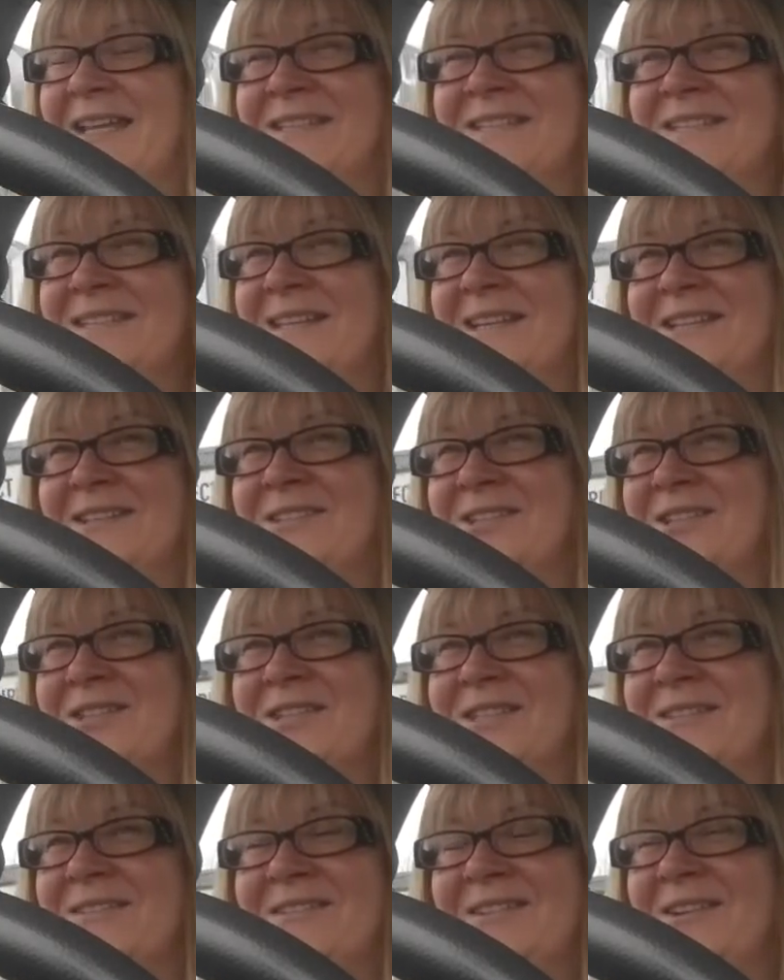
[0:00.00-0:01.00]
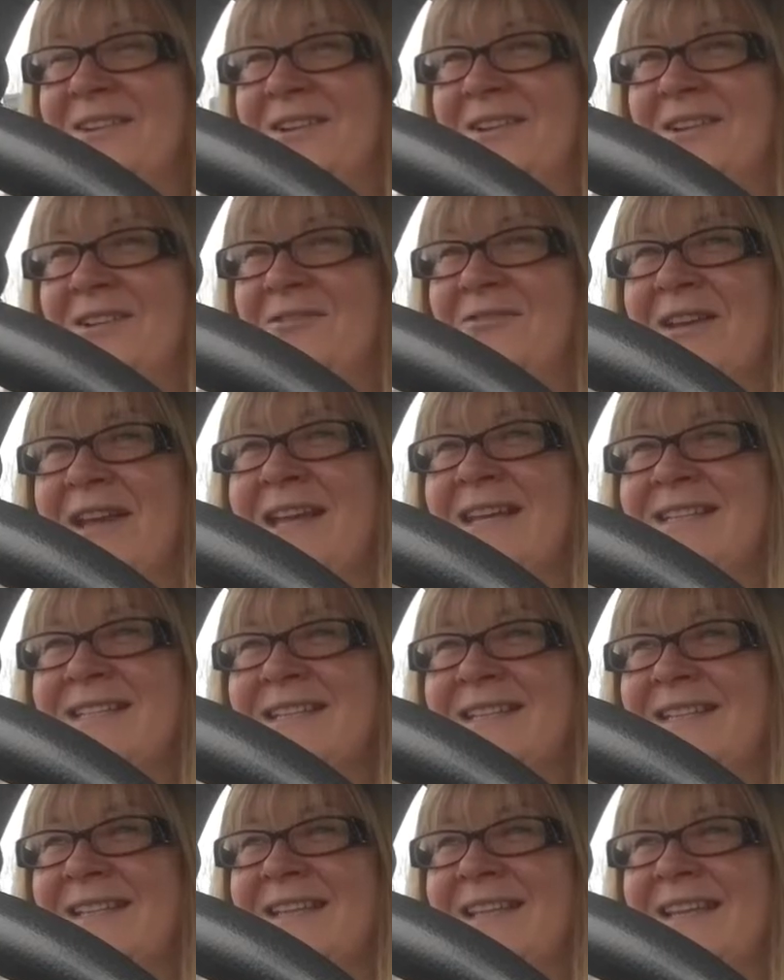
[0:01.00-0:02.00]
it's just
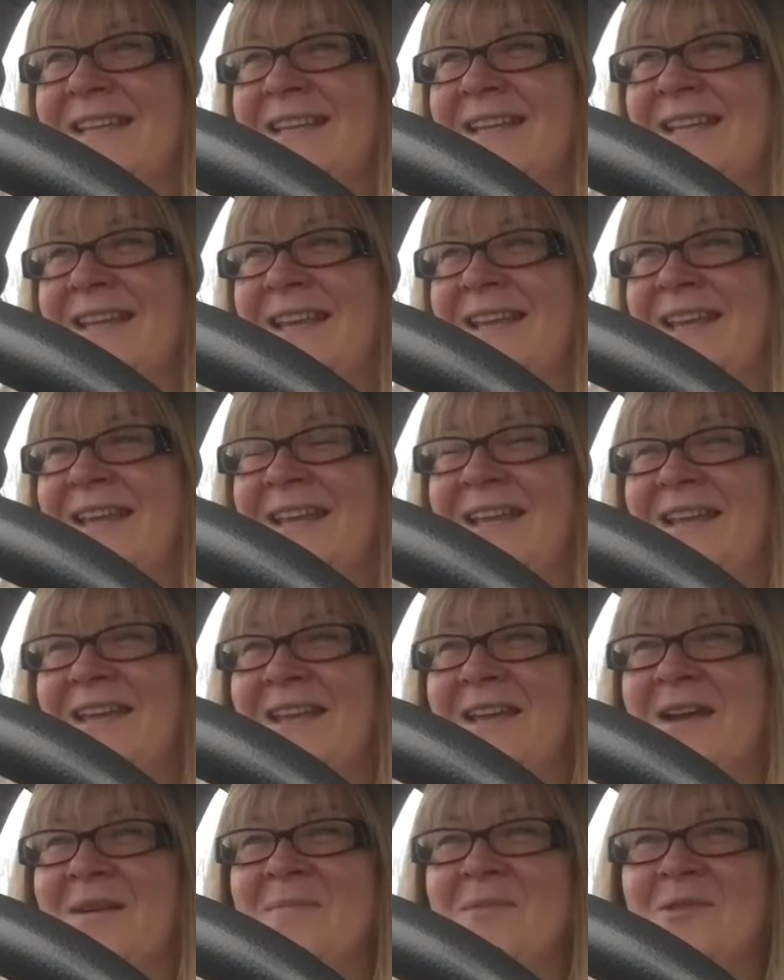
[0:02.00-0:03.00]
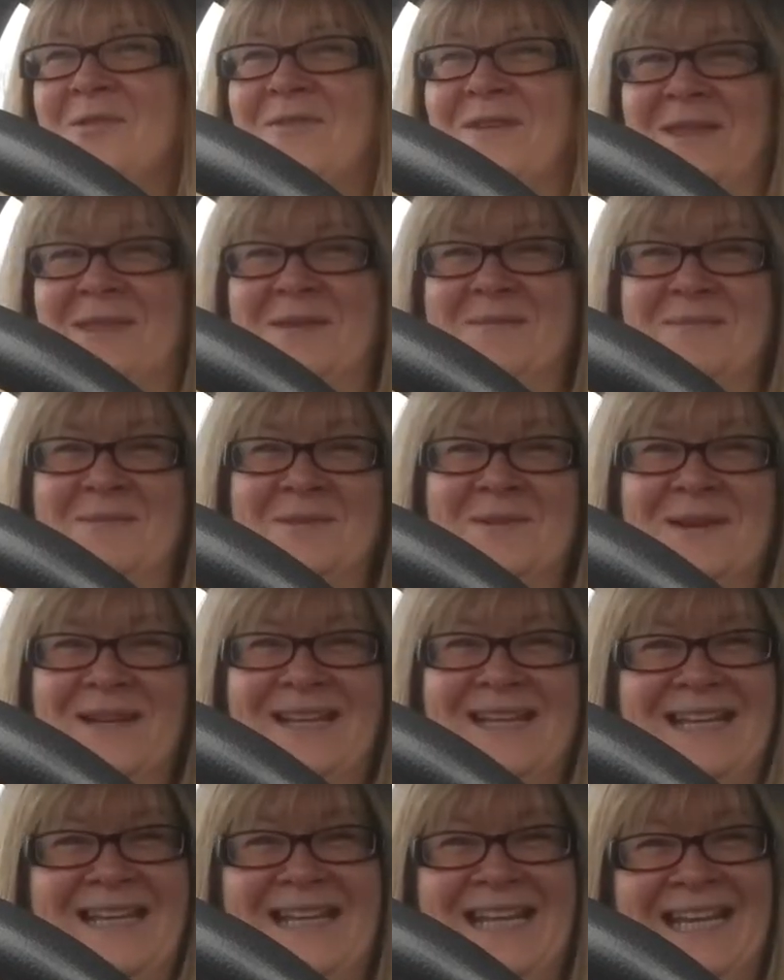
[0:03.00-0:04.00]
great. I'm over the moon.
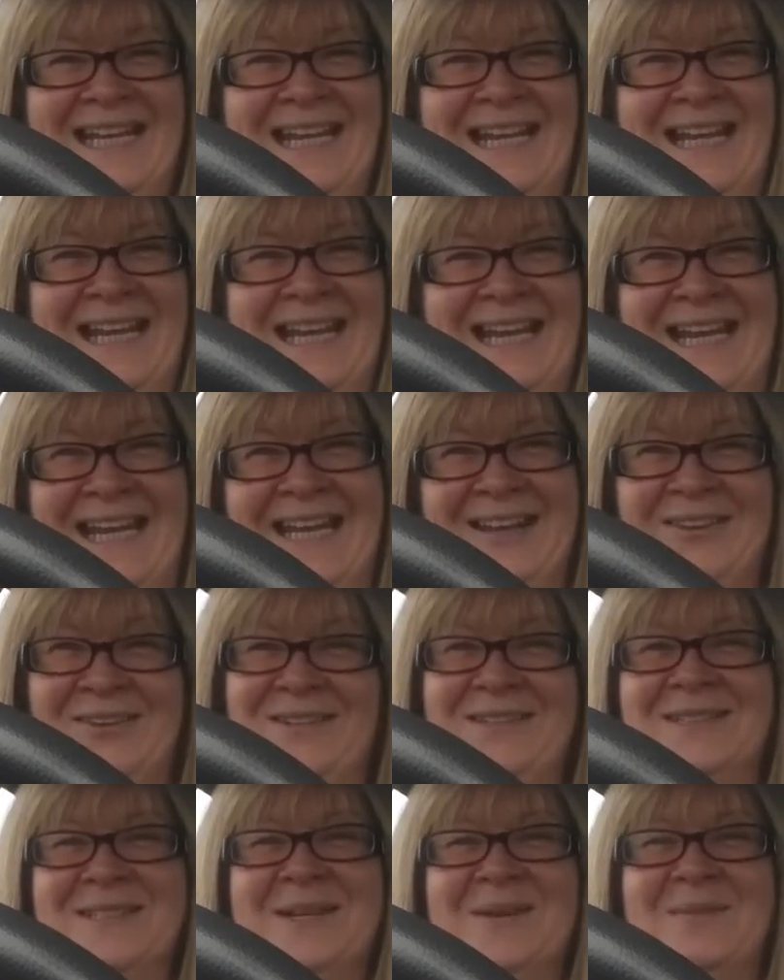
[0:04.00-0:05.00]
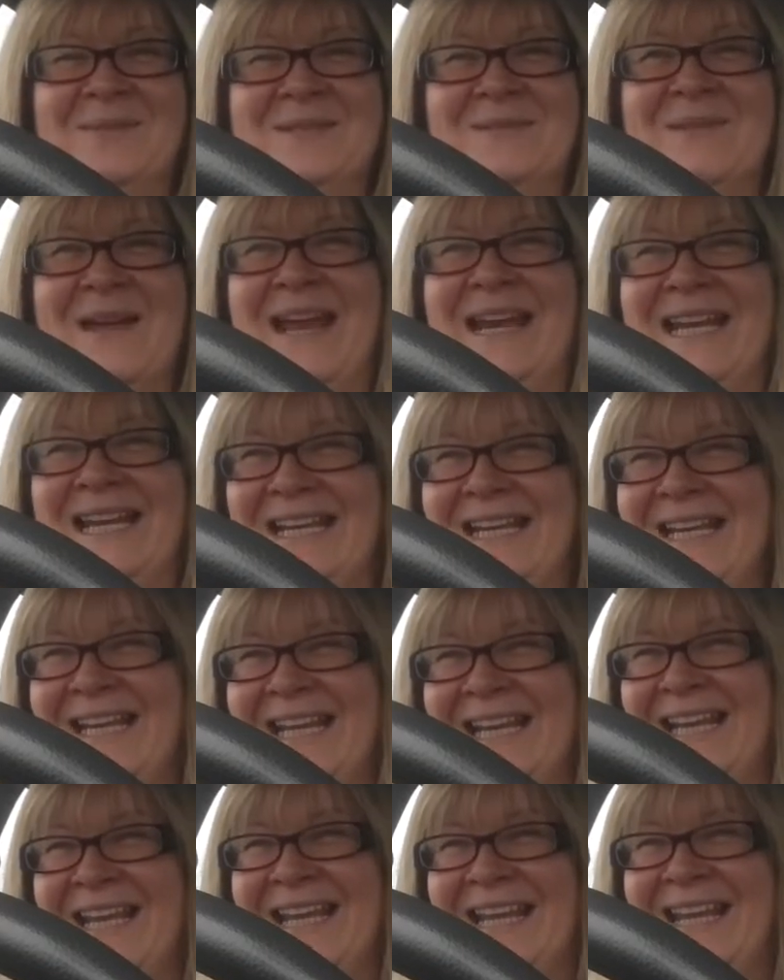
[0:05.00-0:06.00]
Can't stop smiling.
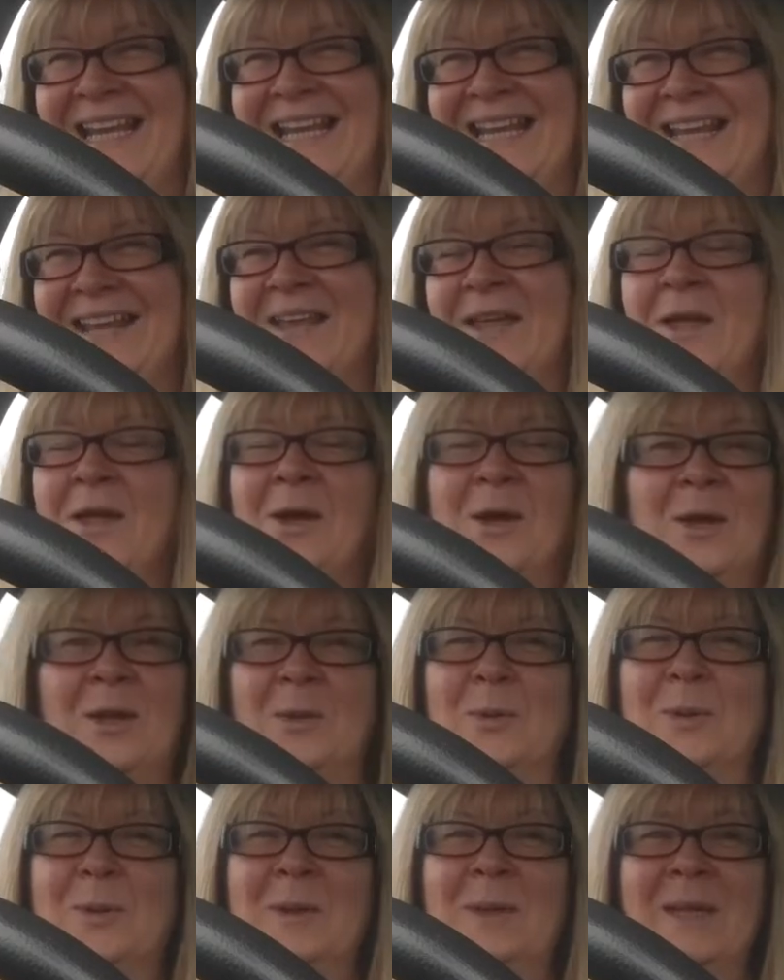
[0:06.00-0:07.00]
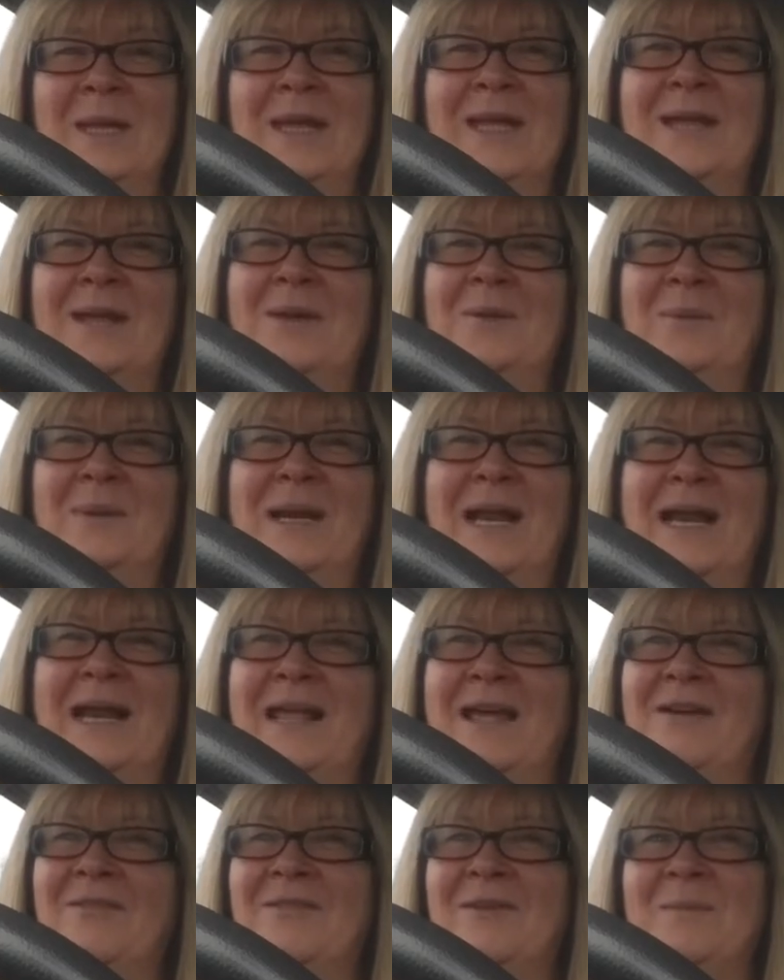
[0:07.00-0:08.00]
Although when I
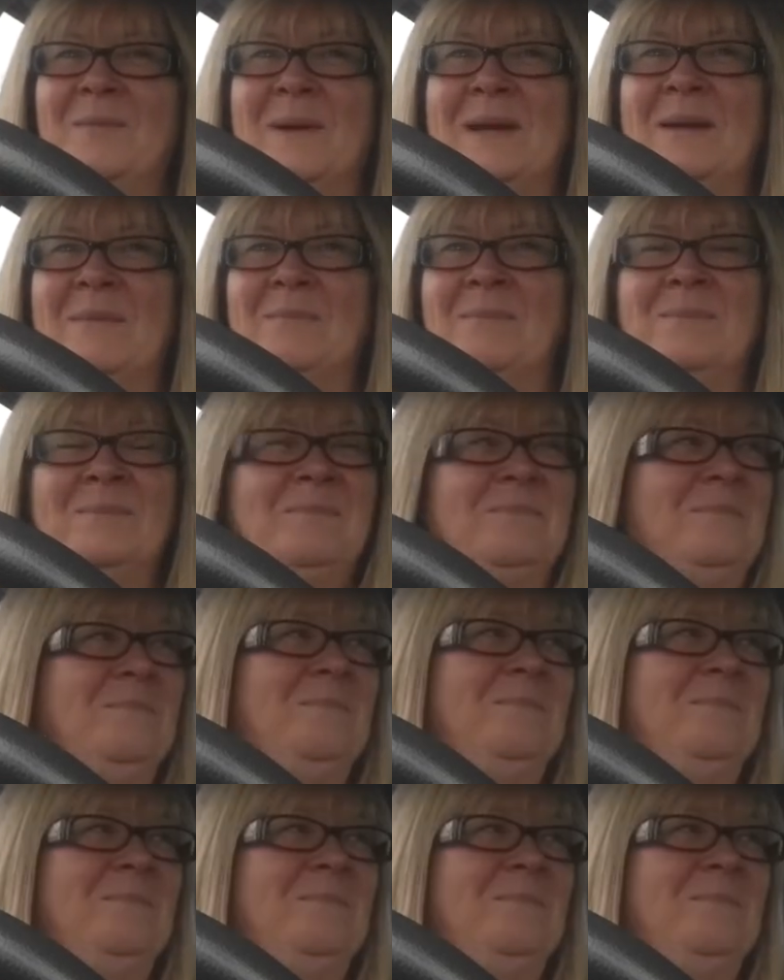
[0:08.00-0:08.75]
laugh and when I'm